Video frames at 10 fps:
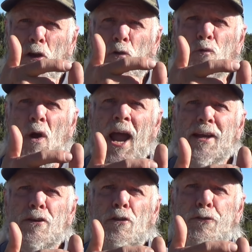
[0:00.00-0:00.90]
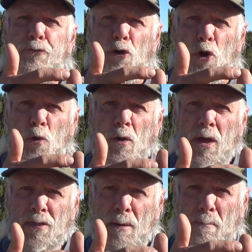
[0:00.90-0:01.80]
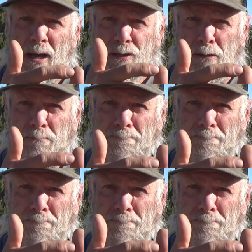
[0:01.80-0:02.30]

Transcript: right through the muscle.